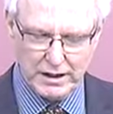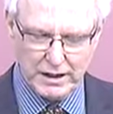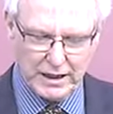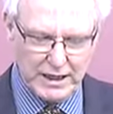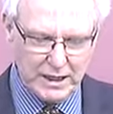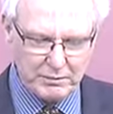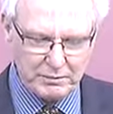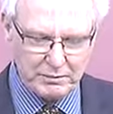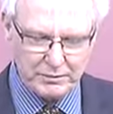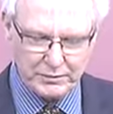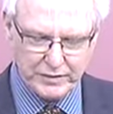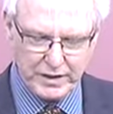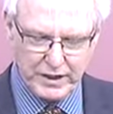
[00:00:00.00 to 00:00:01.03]
Um,
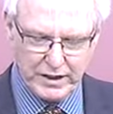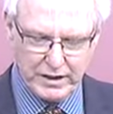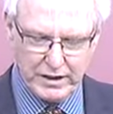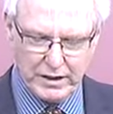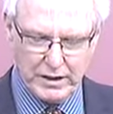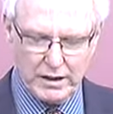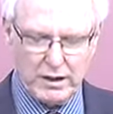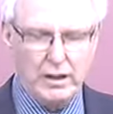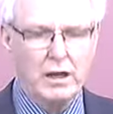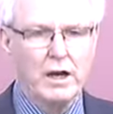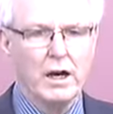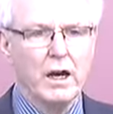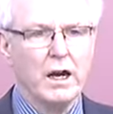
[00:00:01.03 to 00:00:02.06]

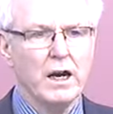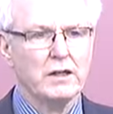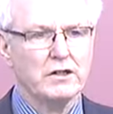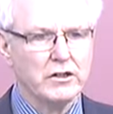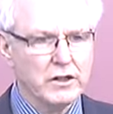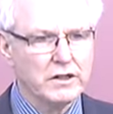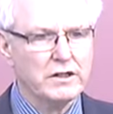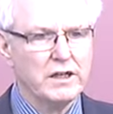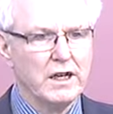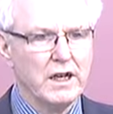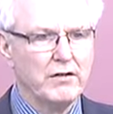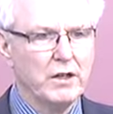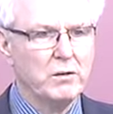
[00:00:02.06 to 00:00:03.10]
I trust that
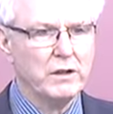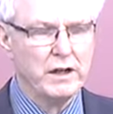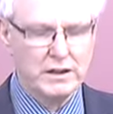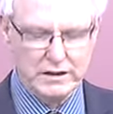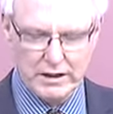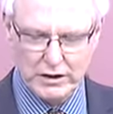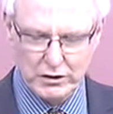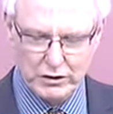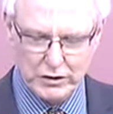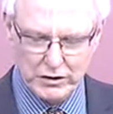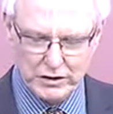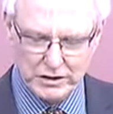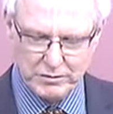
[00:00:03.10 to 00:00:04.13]
everyone has had a good
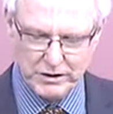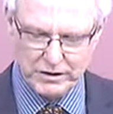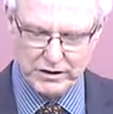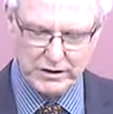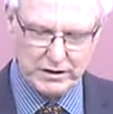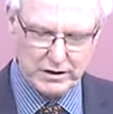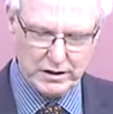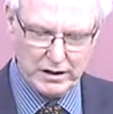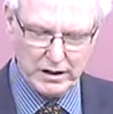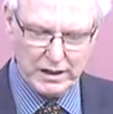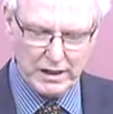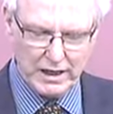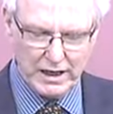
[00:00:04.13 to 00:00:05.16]
Christmas
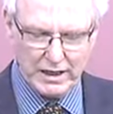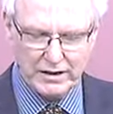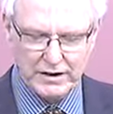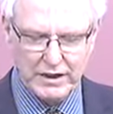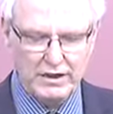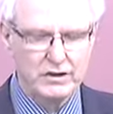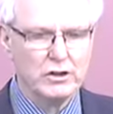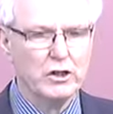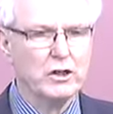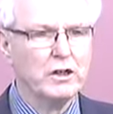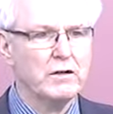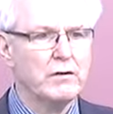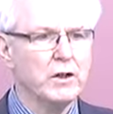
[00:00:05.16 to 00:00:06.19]
and that you're
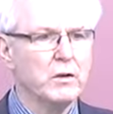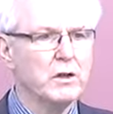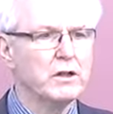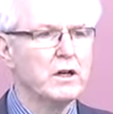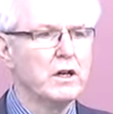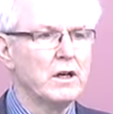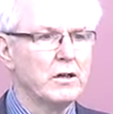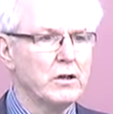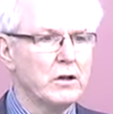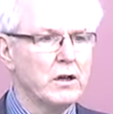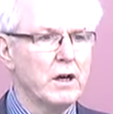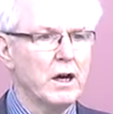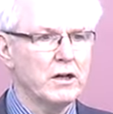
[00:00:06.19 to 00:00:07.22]
looking forward to
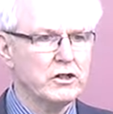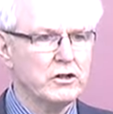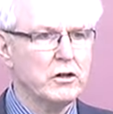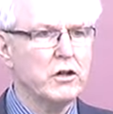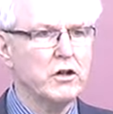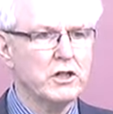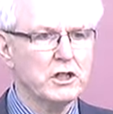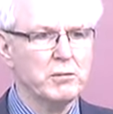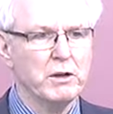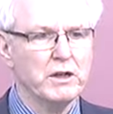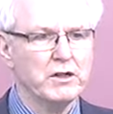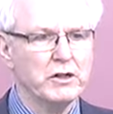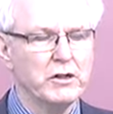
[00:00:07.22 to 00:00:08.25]
a, a stronger
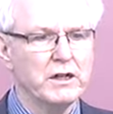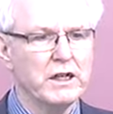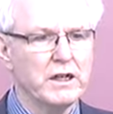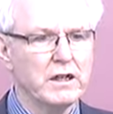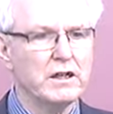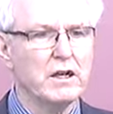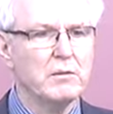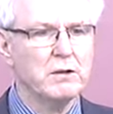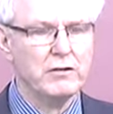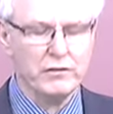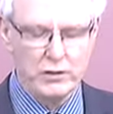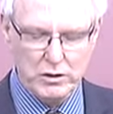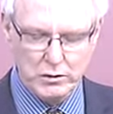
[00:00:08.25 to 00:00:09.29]
spiritual year coming
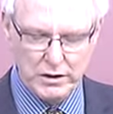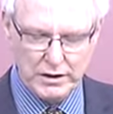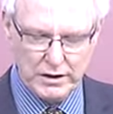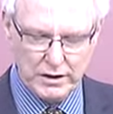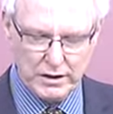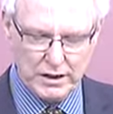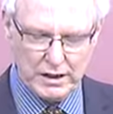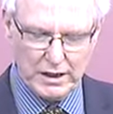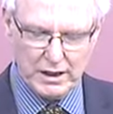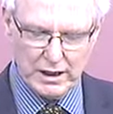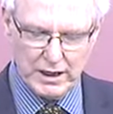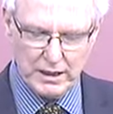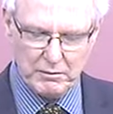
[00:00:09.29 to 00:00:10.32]
forward.
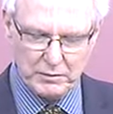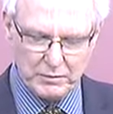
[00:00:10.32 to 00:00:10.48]
Um,